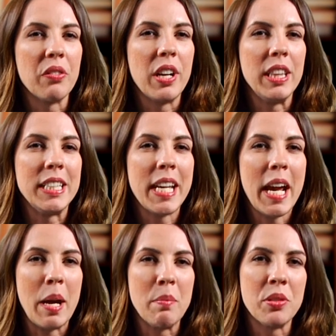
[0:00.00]
find the
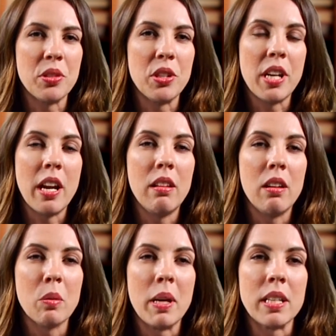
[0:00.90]
tabs or
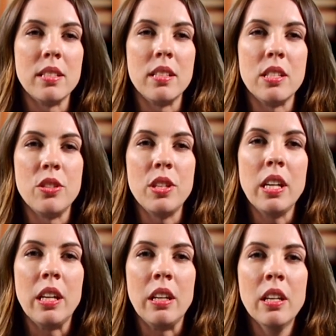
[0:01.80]
dialog boxes that you
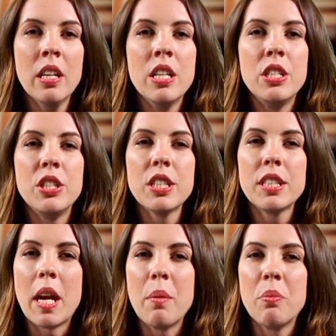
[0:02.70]
need,
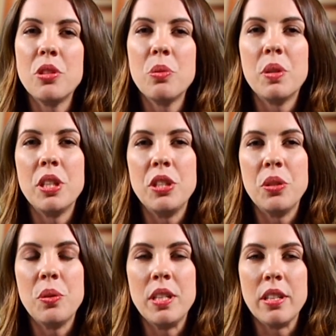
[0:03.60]
just type what you want to
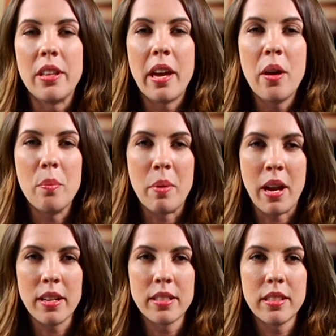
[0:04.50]
do into the help
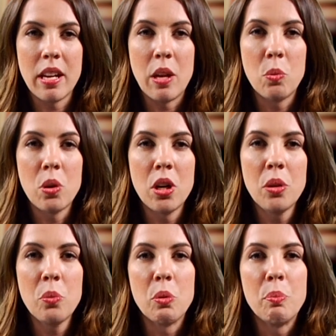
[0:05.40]
box and
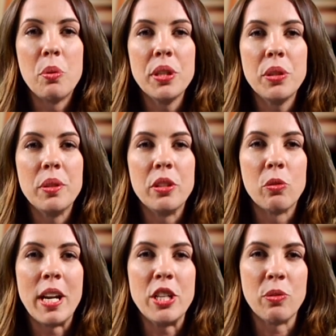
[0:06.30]
Word will point you in the
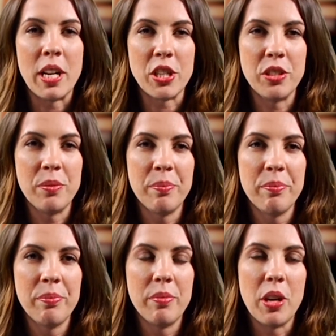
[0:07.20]
right direction.
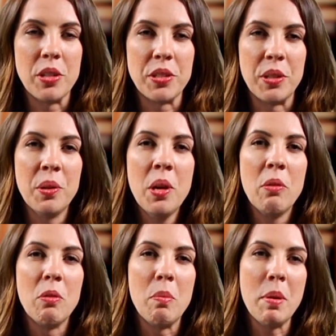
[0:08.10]
Also,
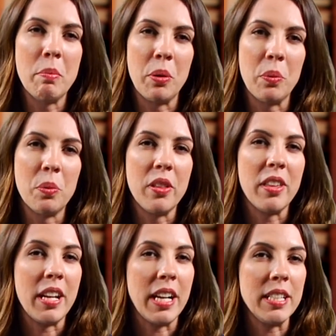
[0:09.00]
remember, one of
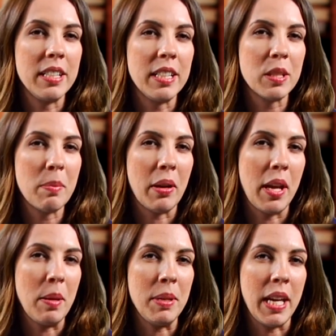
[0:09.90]
the nice things
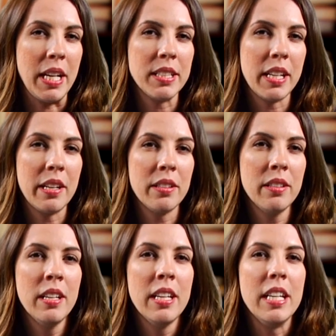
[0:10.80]
about APA
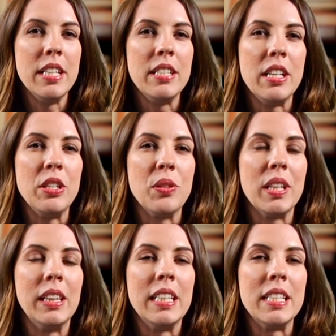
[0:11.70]
style is that you
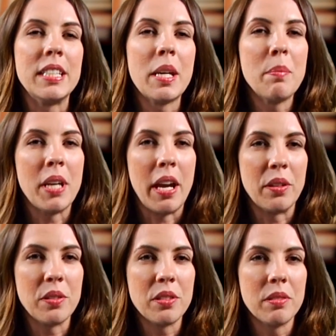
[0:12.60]
can list
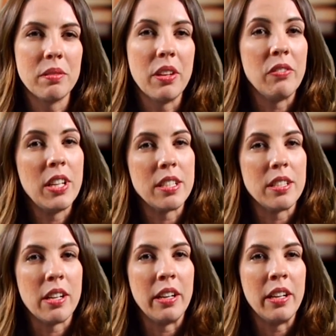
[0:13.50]
subtitles, if
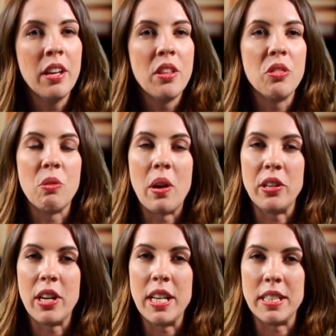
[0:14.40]
necessary,
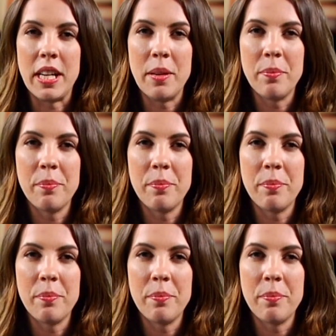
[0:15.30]
throughout your essay.